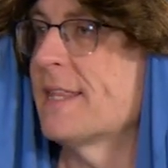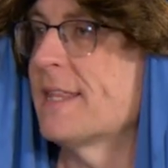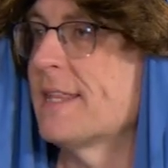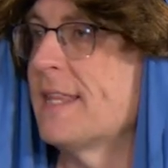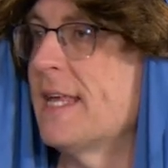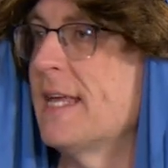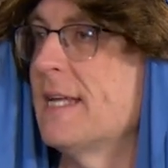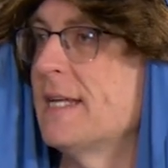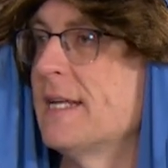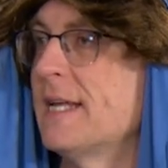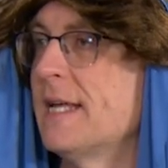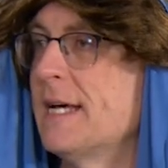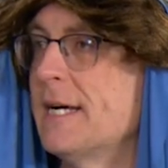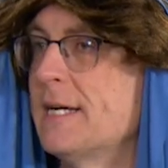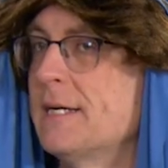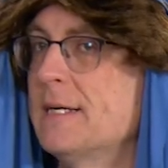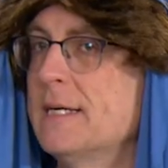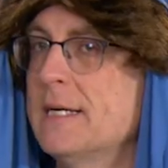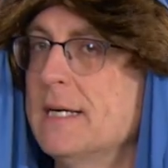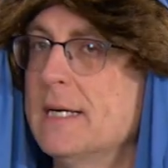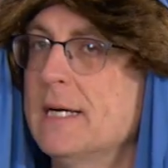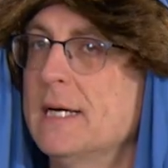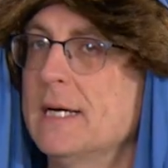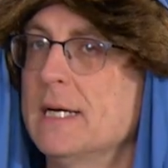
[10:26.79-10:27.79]
Then
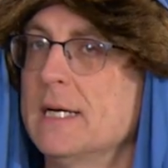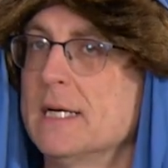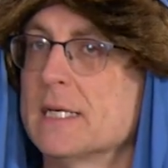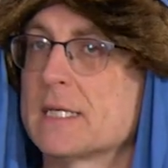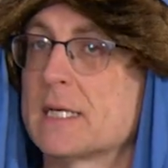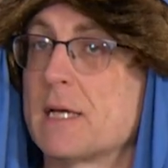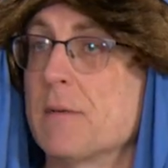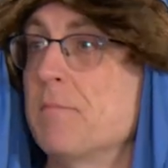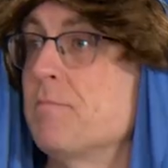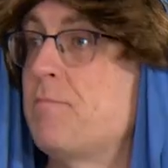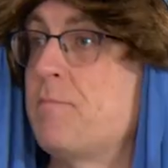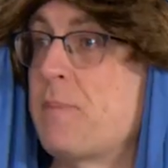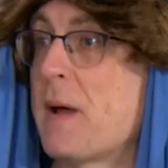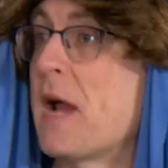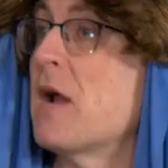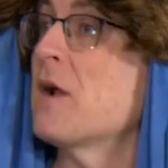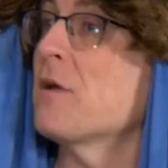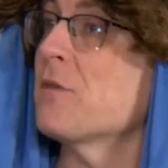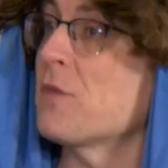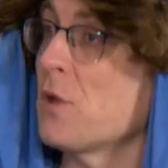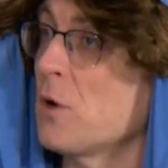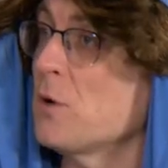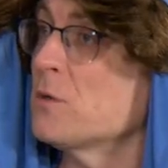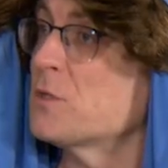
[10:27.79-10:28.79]

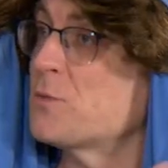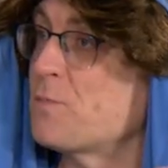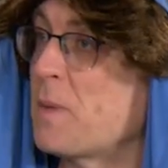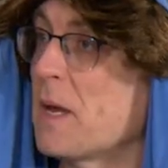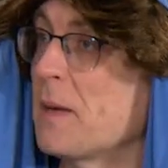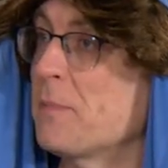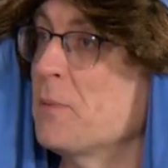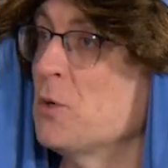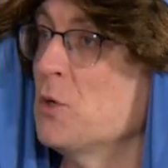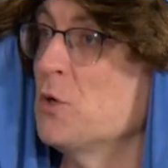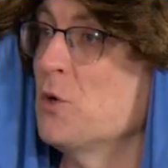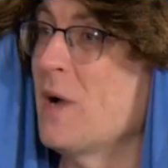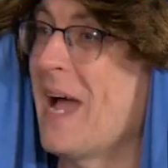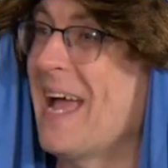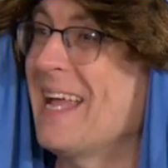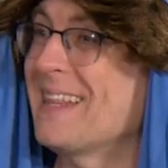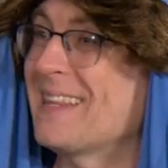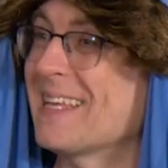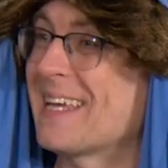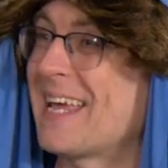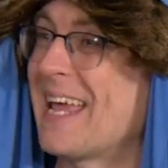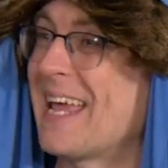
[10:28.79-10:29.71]
compare those people who ate the